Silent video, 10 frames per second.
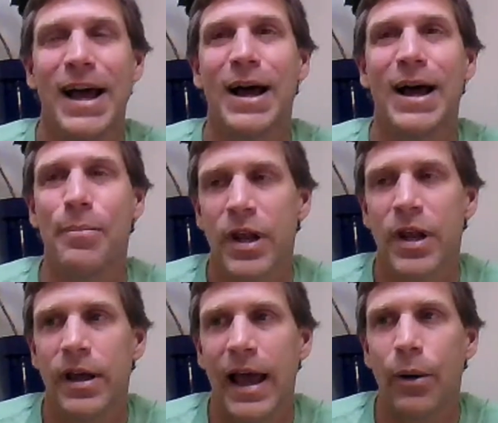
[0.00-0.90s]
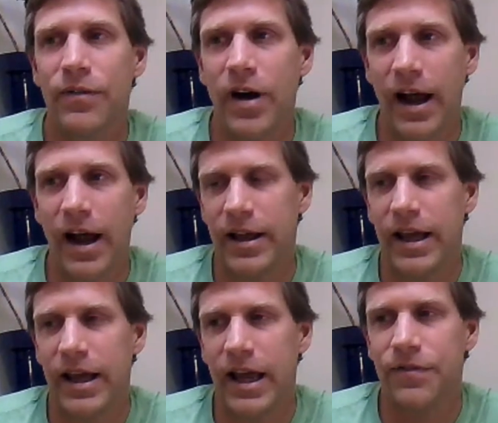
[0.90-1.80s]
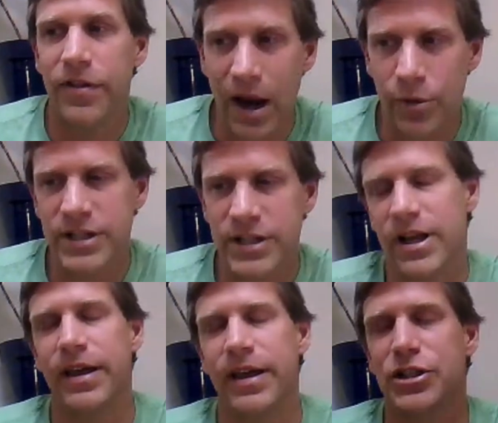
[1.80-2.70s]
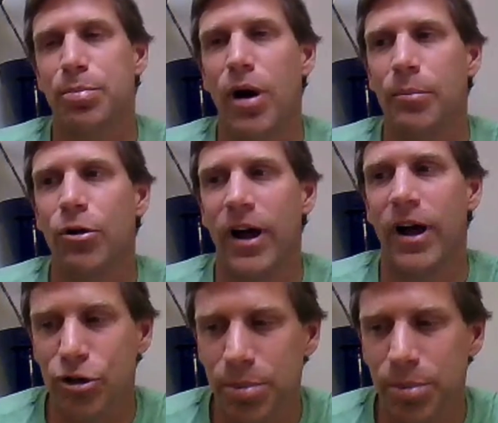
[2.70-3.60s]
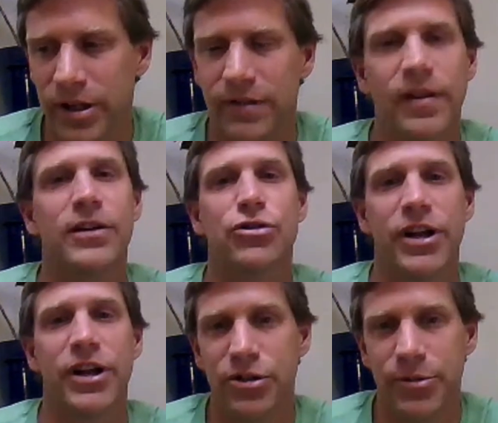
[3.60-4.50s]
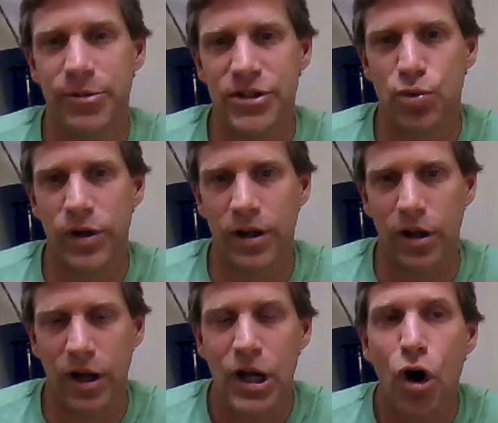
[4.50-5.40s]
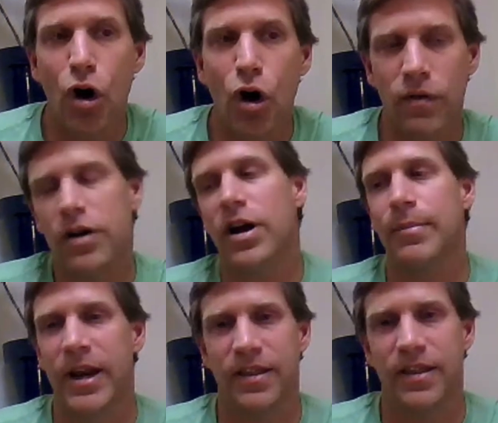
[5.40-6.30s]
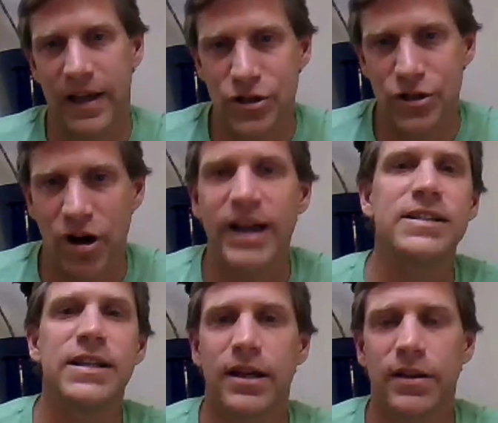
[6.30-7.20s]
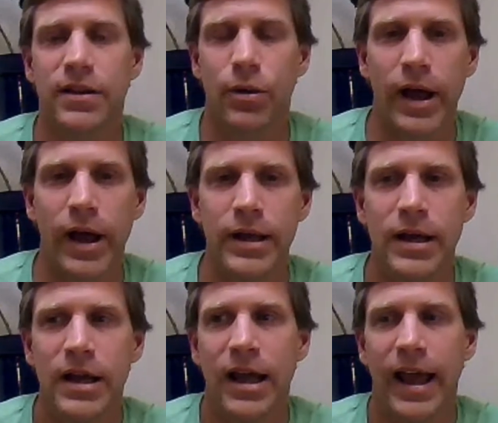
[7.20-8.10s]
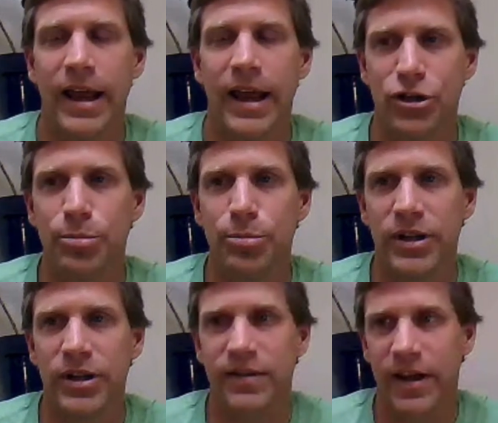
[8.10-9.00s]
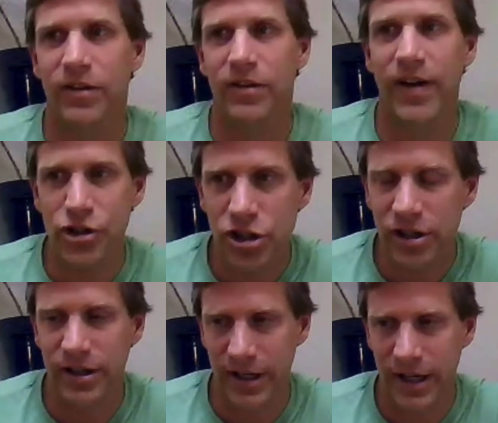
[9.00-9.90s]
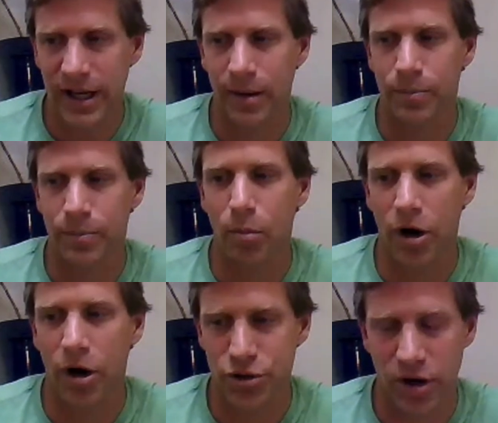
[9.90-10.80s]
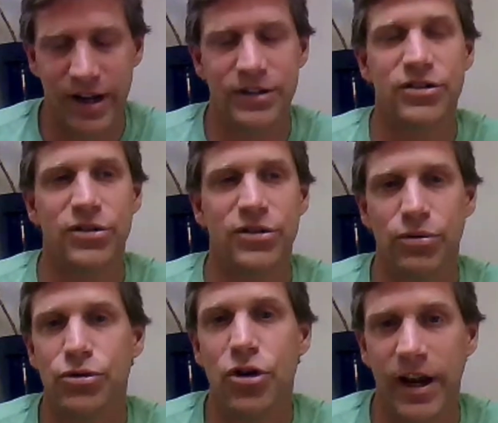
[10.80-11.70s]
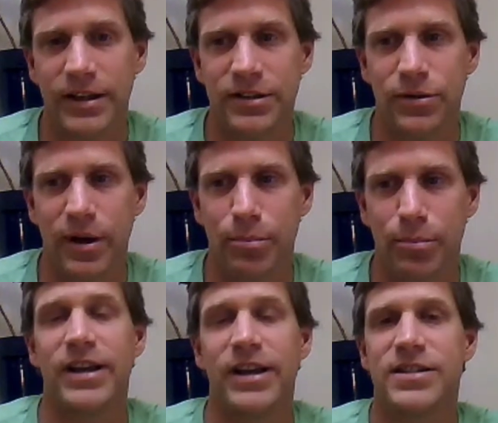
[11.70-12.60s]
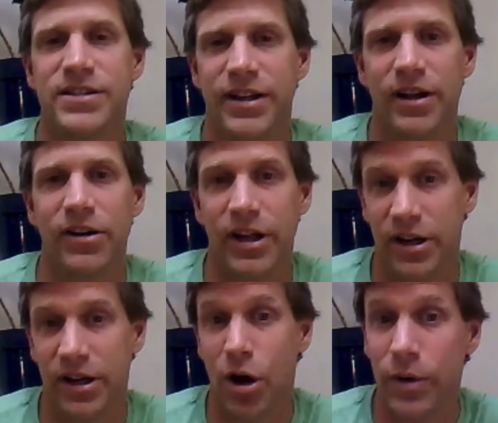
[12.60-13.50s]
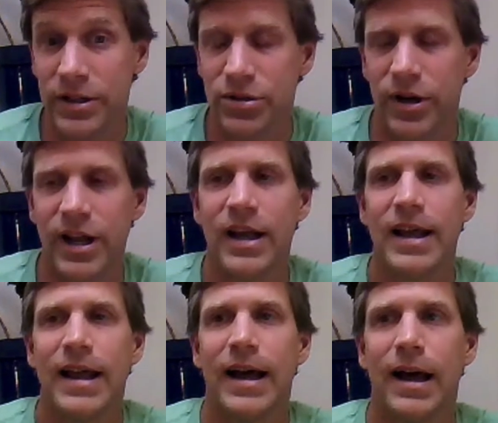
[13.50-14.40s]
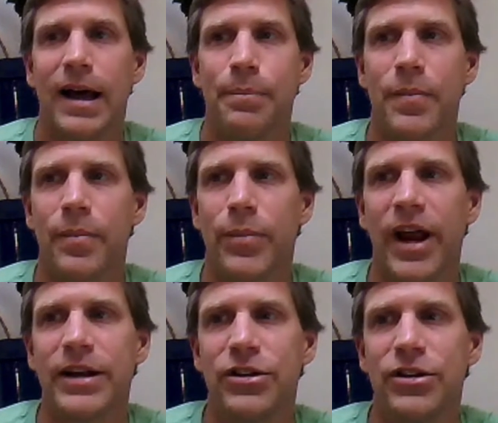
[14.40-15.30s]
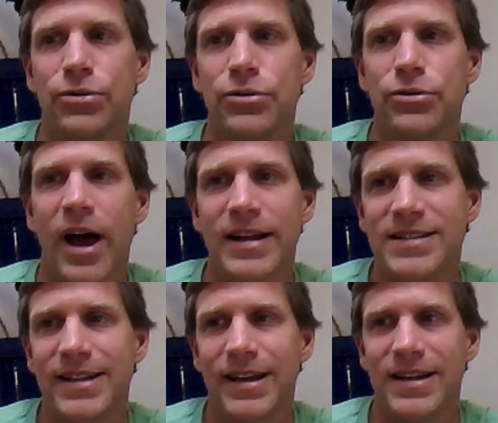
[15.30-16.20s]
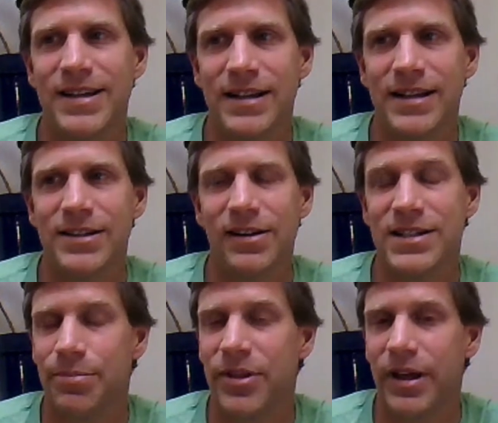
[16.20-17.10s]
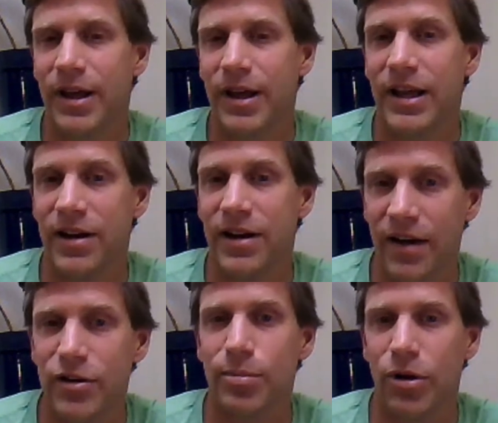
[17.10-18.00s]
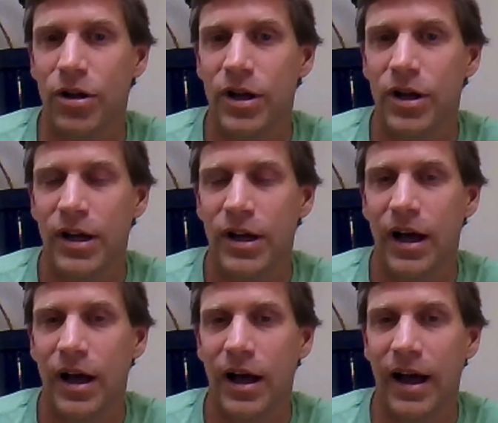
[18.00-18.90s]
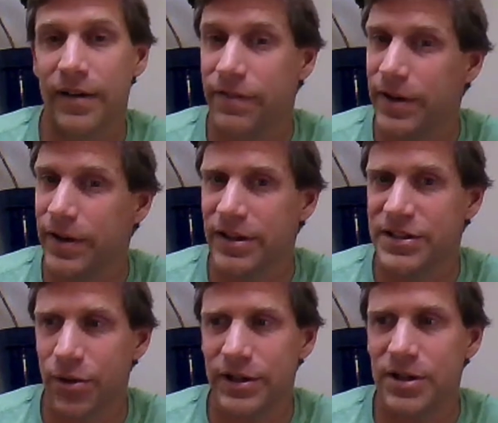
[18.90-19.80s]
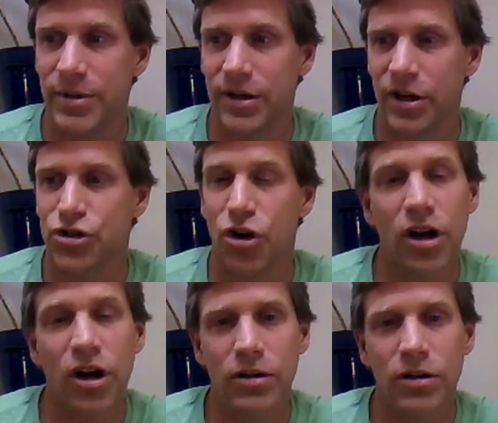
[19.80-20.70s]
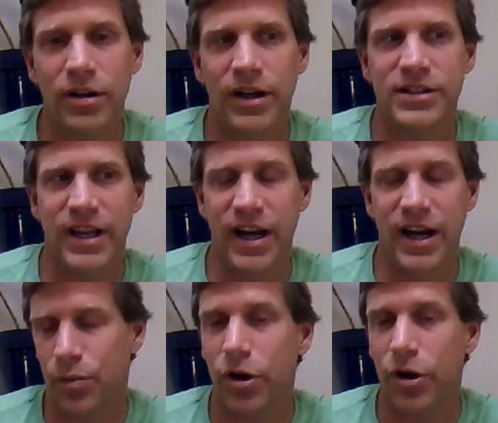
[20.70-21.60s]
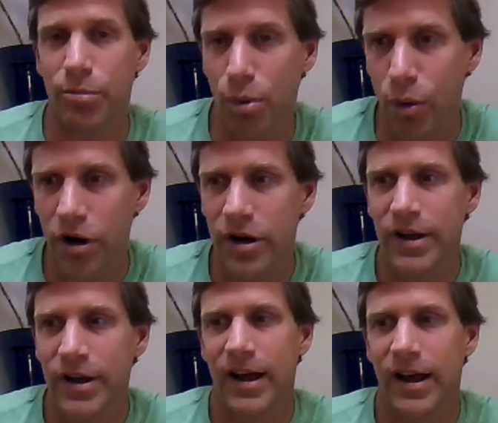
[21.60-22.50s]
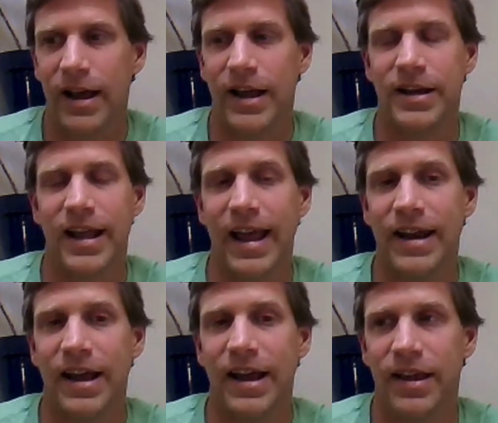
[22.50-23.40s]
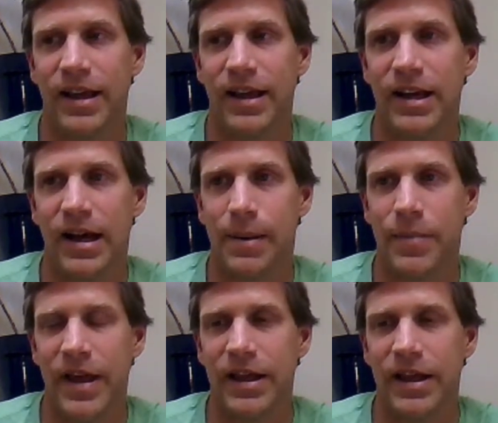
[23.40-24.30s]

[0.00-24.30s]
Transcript: um, however, I and for that reason, I think it's probable. I do believe that transhumanists will uh, overcome anything that tries to get in their way, and I do believe they'll eventually um, march right into trying to embrace the singularity and go into it. Um, but I do not see it as necessarily something uh, inevitable. Uh, I feel it's going to be a struggle uh, to get everyone on board, and and I think um,